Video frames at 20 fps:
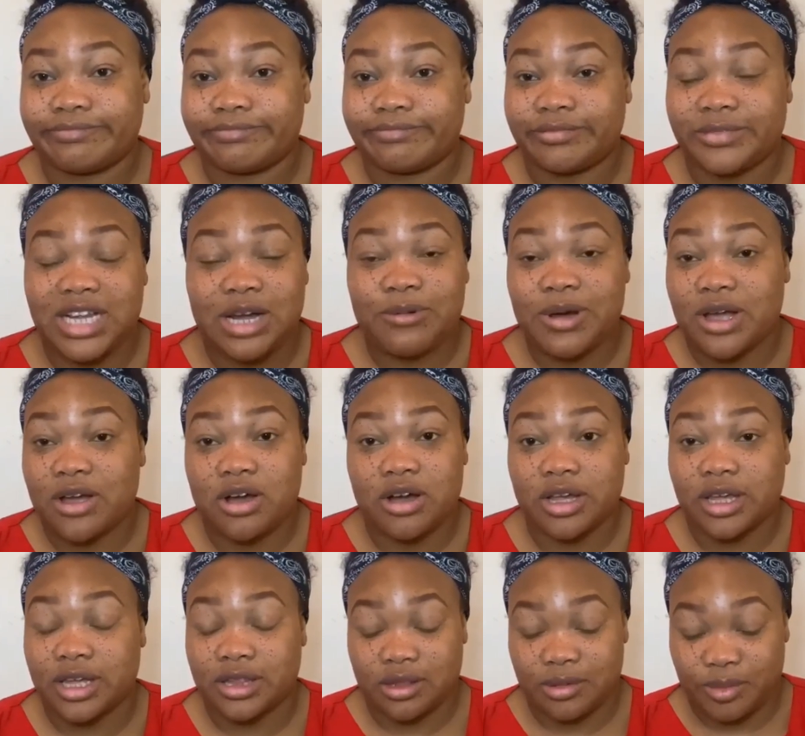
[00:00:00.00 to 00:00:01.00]
Now I can't
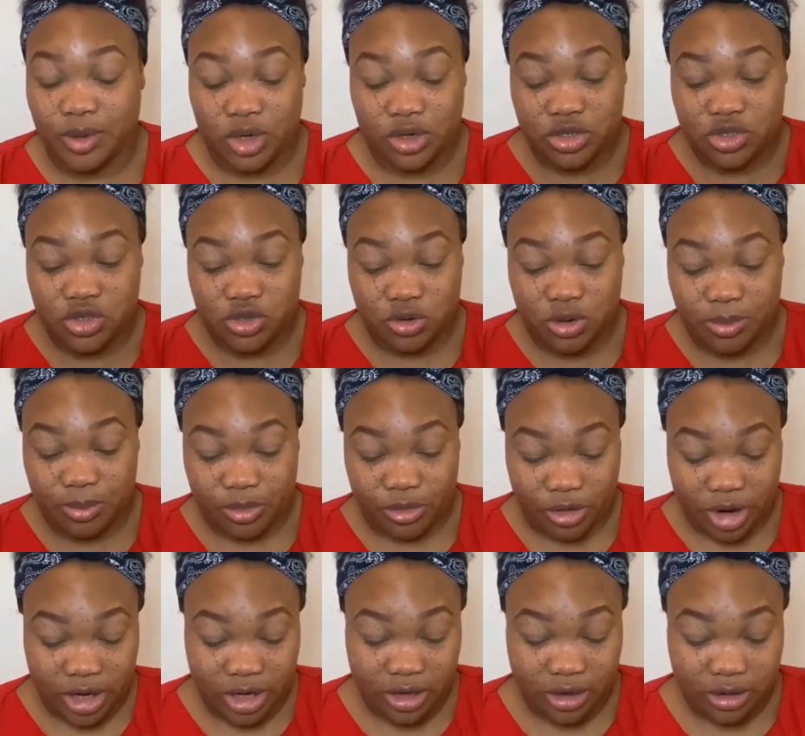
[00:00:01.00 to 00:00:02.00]
get the box to
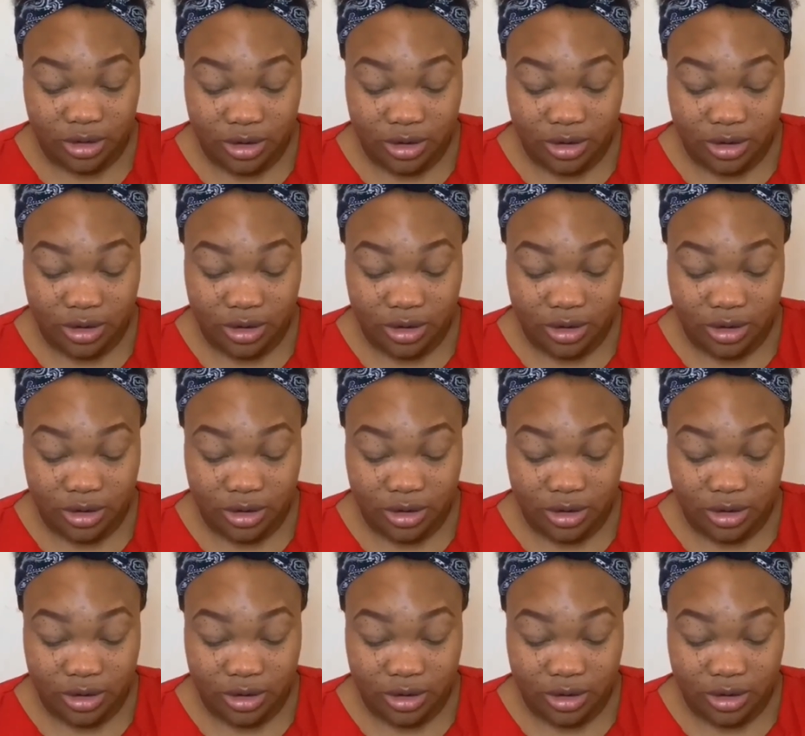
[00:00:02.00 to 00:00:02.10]
operate.